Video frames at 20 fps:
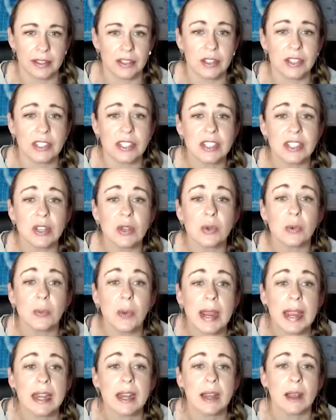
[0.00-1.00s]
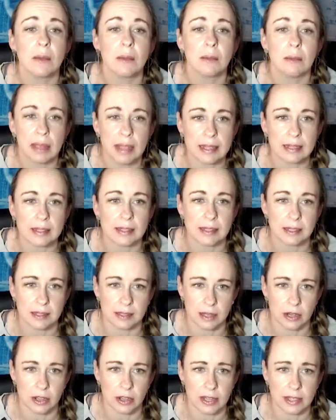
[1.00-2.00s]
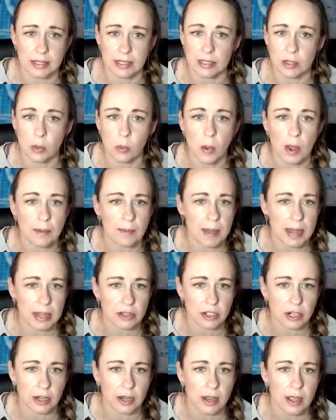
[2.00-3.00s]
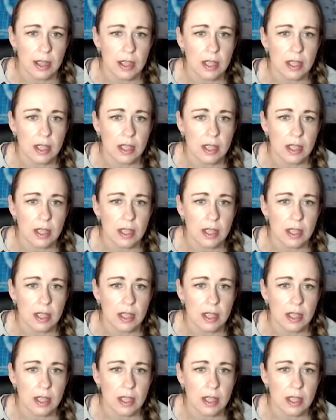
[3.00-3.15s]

So this is a great place to start, you guys. It's a 1-pager.